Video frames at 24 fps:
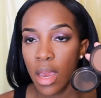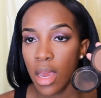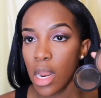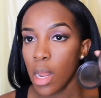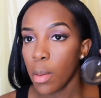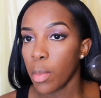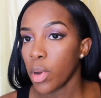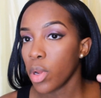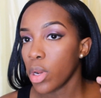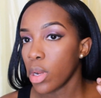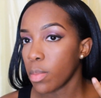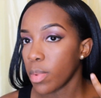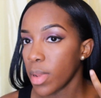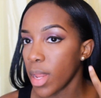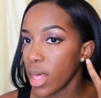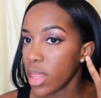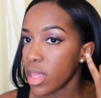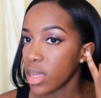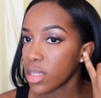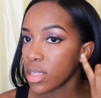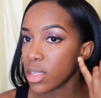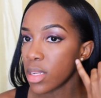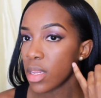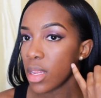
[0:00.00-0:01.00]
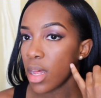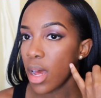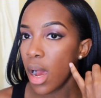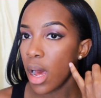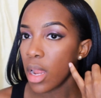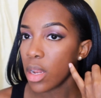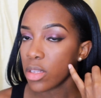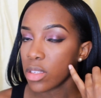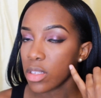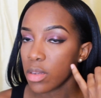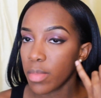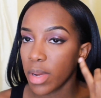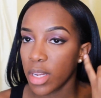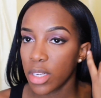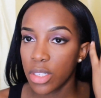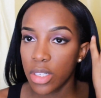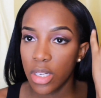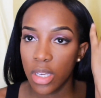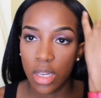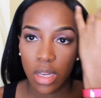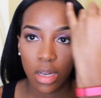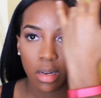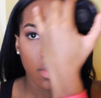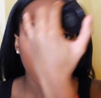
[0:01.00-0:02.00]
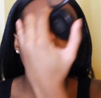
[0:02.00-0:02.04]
And I'm going to apply this to the hollows of my cheek,